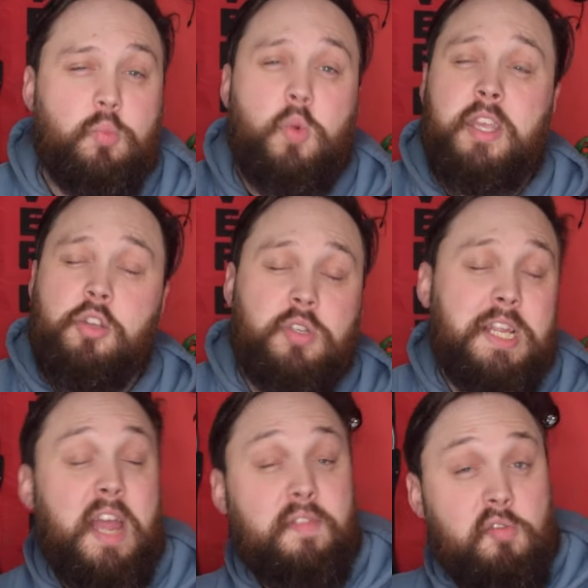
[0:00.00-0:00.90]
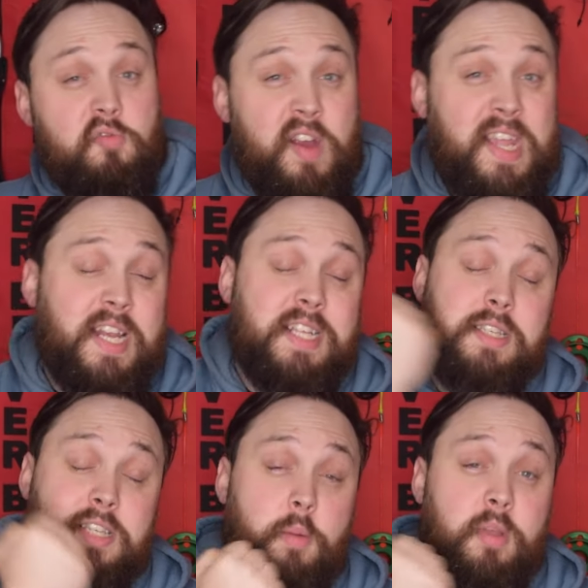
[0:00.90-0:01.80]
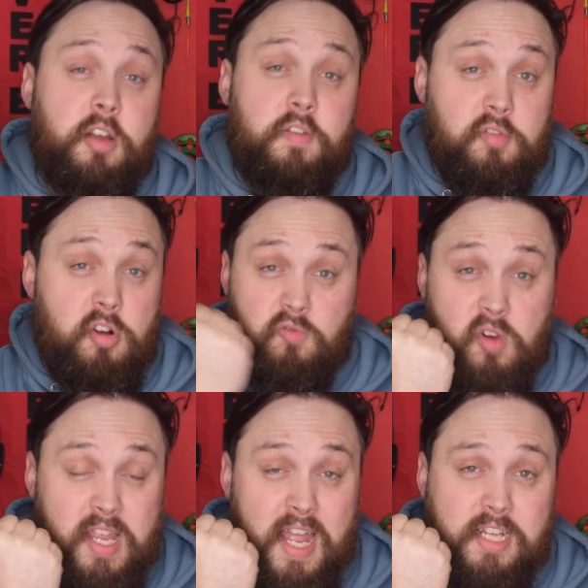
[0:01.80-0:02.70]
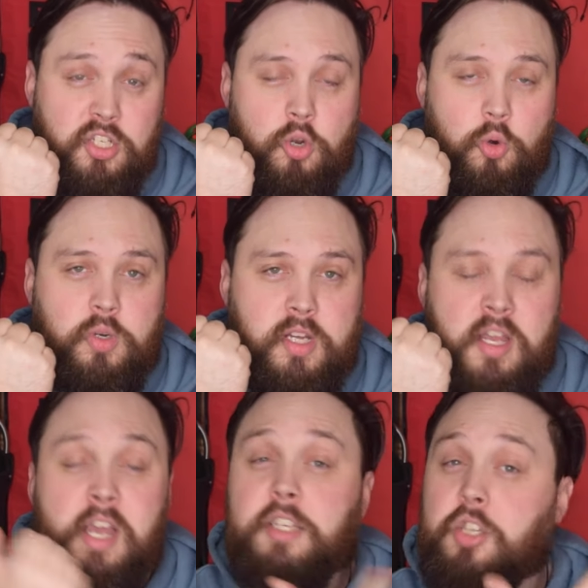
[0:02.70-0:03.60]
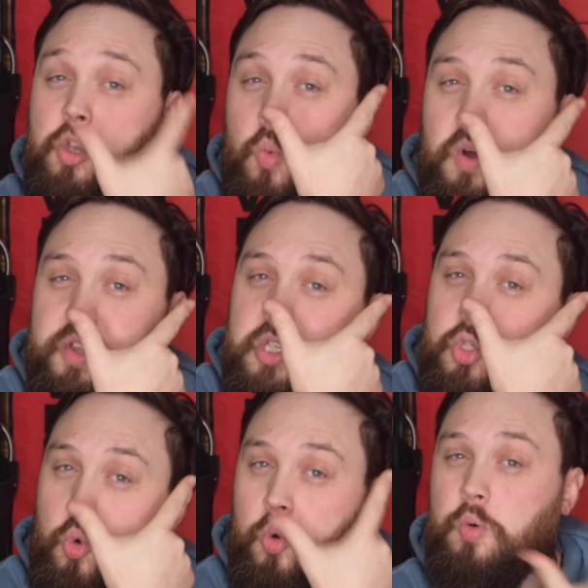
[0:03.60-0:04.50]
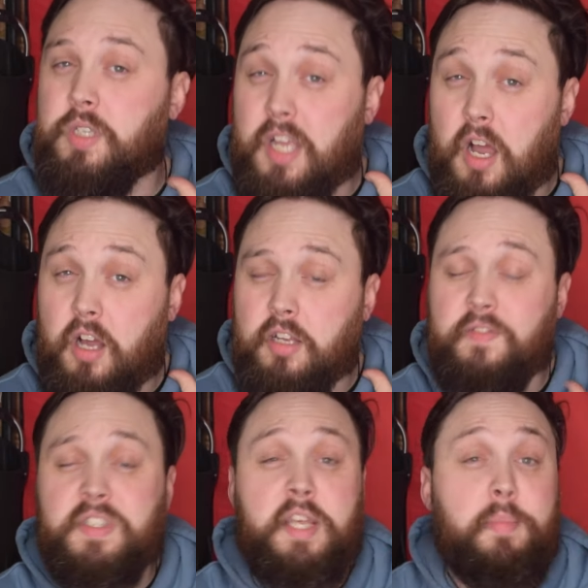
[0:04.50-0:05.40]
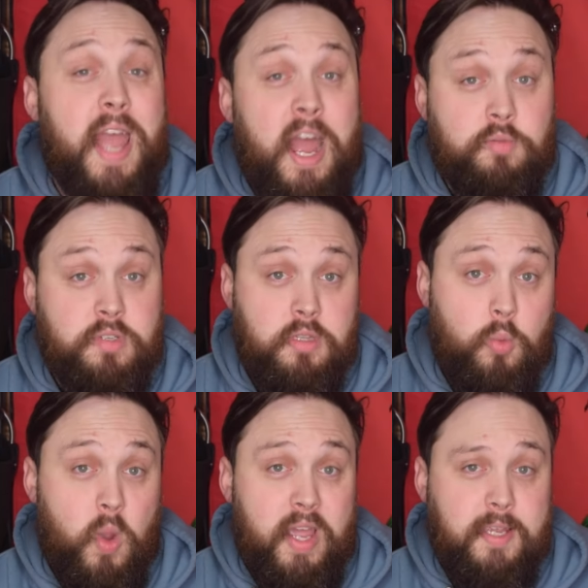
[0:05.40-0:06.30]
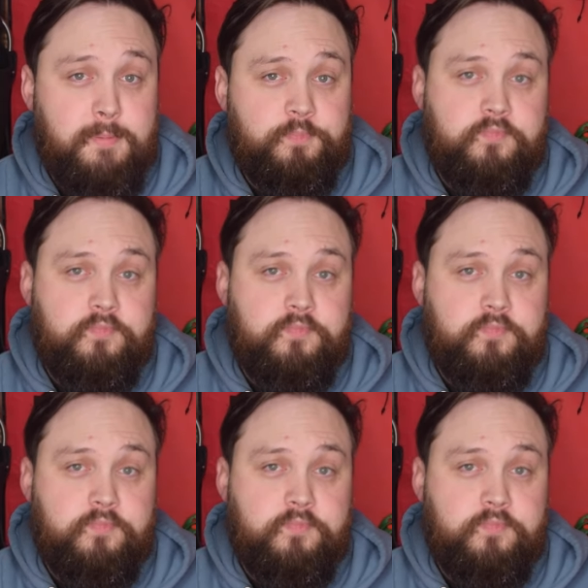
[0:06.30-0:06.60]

We usually have our regulators coming over our right hand shoulder, so you want the snorkel to kind of dip out of the way.